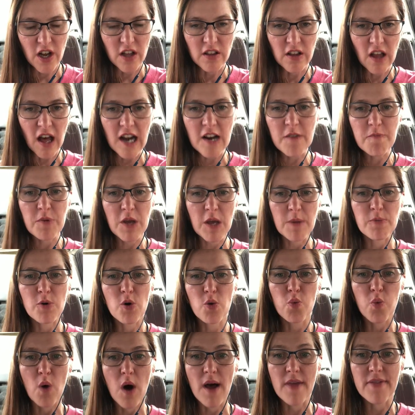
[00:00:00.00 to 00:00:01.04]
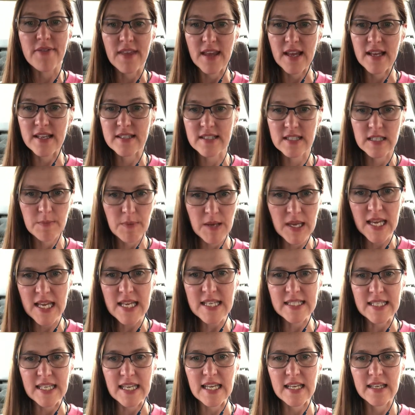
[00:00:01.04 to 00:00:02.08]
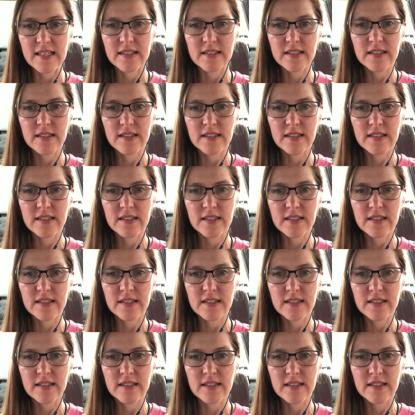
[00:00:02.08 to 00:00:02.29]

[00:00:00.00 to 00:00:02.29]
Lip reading: A lot of people want things to be easy.